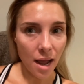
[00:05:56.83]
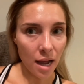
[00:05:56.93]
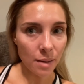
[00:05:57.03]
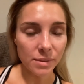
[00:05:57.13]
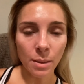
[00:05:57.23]

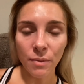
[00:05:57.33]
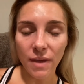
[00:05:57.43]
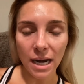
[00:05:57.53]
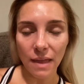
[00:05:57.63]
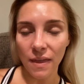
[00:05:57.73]
um, some of
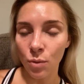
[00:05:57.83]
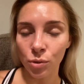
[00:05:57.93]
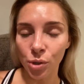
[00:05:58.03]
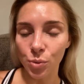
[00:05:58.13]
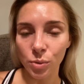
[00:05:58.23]
that I think will
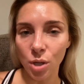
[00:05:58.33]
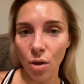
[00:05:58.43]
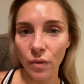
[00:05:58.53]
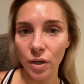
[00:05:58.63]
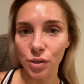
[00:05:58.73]
just
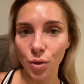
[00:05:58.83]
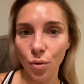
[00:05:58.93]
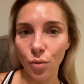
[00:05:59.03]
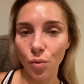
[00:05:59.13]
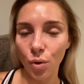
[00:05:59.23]
resolve on its
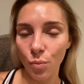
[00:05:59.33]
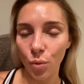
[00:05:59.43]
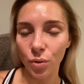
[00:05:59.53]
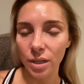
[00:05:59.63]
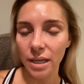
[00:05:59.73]
own
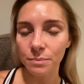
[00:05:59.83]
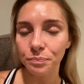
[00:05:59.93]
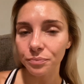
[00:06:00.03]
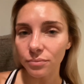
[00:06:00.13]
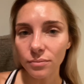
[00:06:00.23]
hormonally
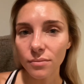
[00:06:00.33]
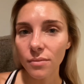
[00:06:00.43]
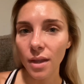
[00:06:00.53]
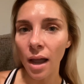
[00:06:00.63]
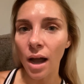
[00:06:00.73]

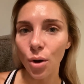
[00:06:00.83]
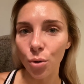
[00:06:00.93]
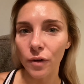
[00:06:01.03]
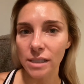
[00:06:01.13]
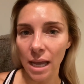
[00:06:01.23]
uh,
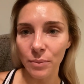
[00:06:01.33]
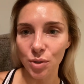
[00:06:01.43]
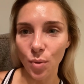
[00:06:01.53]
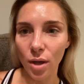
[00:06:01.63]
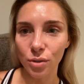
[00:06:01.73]
over time as well.